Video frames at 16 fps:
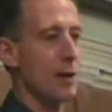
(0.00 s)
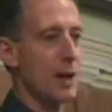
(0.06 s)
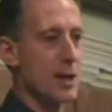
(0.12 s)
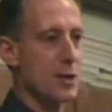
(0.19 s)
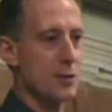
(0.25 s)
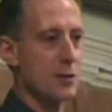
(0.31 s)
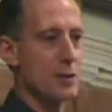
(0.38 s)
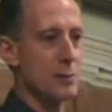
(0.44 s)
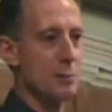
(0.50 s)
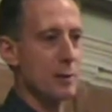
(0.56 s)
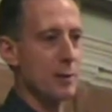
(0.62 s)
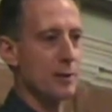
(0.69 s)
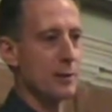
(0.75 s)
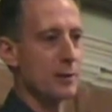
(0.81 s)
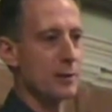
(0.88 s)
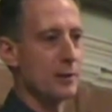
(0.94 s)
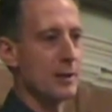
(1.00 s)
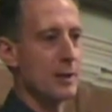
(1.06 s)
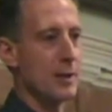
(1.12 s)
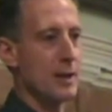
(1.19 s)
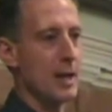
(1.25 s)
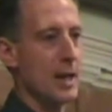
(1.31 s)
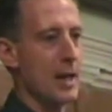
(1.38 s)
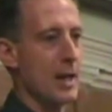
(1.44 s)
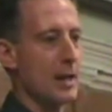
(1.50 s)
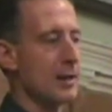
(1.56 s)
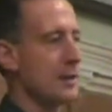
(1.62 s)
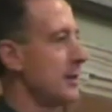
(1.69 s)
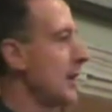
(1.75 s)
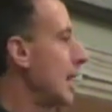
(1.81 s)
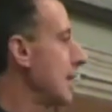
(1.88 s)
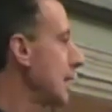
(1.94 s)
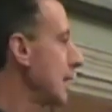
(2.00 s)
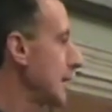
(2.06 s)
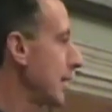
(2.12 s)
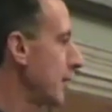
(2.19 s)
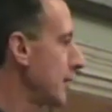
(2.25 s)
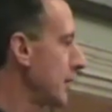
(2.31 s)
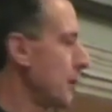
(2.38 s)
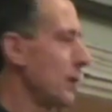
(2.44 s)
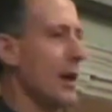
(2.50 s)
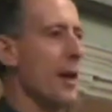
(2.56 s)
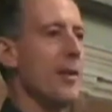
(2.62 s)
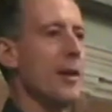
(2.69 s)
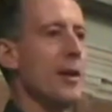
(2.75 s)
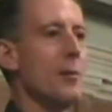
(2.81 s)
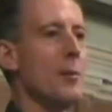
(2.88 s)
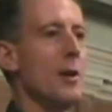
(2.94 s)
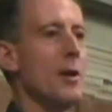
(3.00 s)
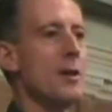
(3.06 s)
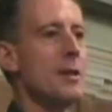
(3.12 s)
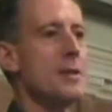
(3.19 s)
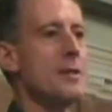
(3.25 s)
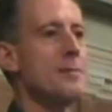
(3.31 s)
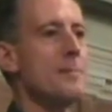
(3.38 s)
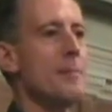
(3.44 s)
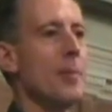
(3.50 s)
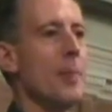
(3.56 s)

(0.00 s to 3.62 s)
Relations Bill in 1971, I think it was.